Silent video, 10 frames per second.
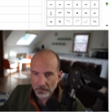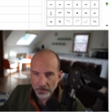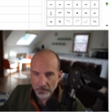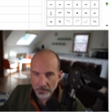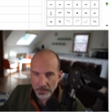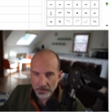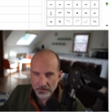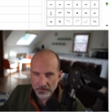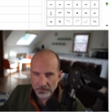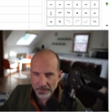Let me
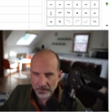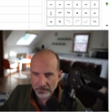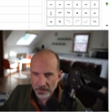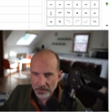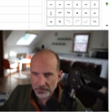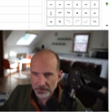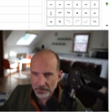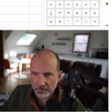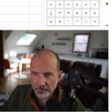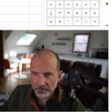just make these columns a
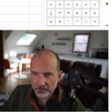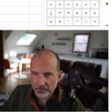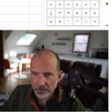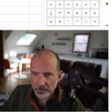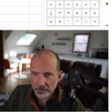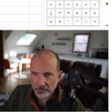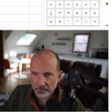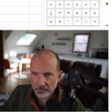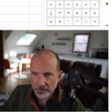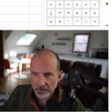little bit smaller
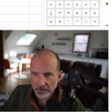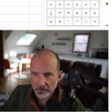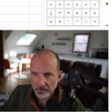so they